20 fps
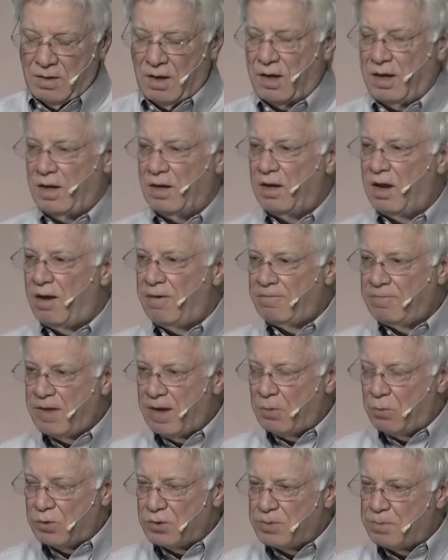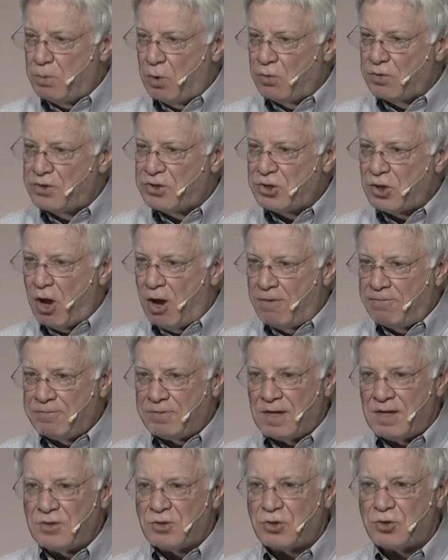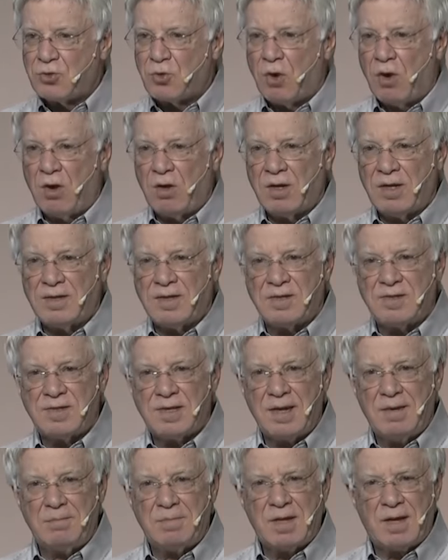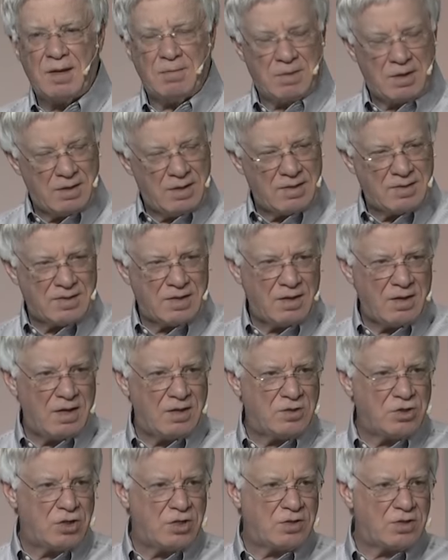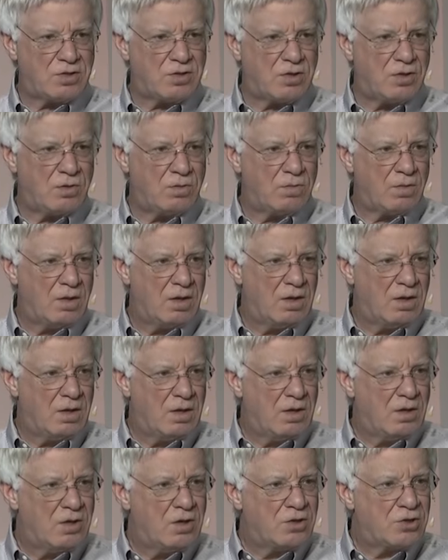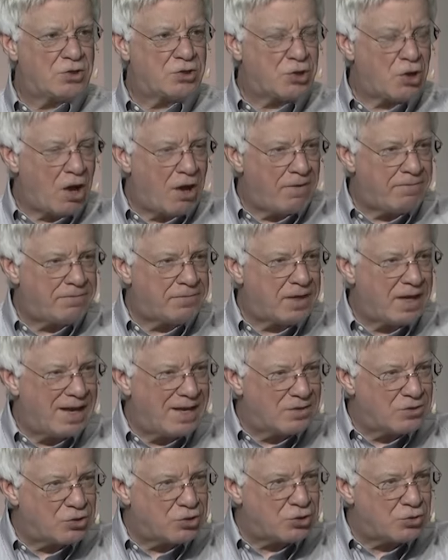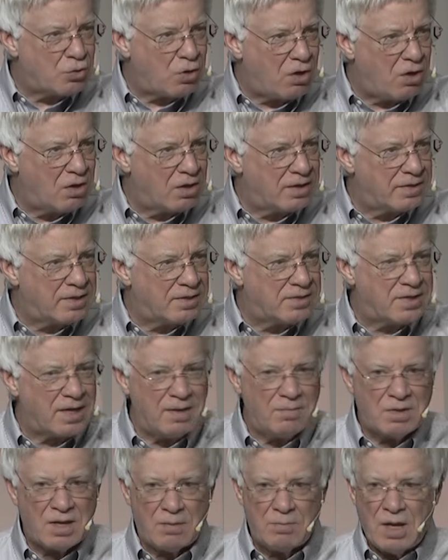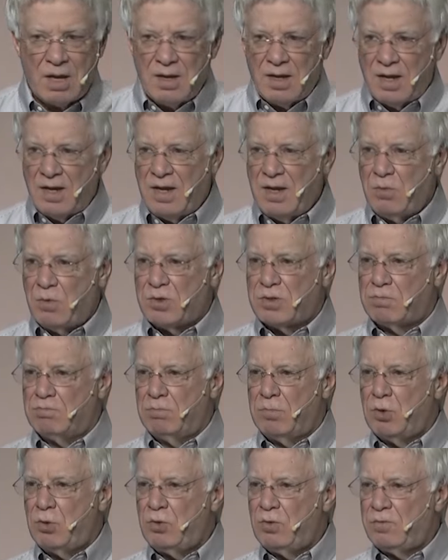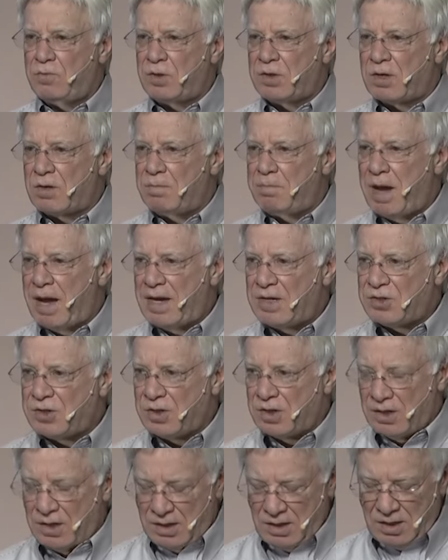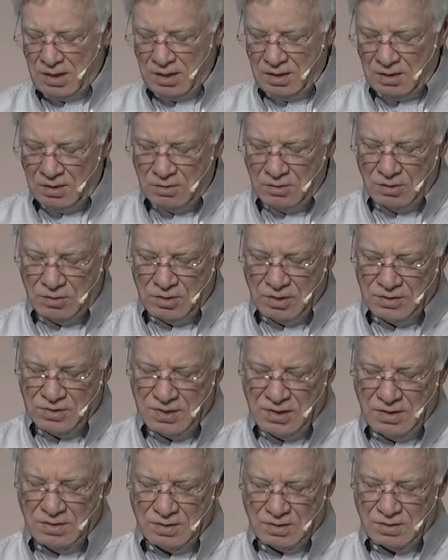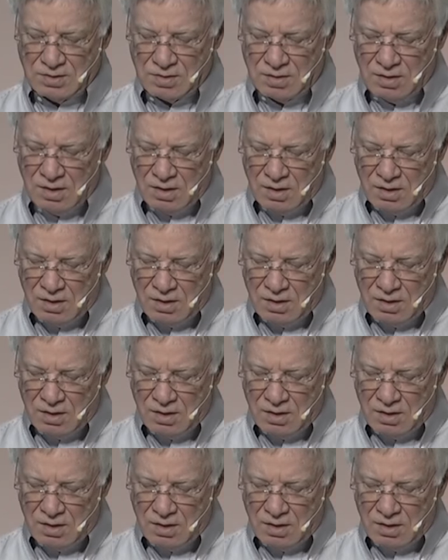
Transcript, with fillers: a, love that was both soft and strong at the same time. Doesn't that sound like Jesus to you? Soft and strong at the same time. And he was moved with compassion and he healed their diseases.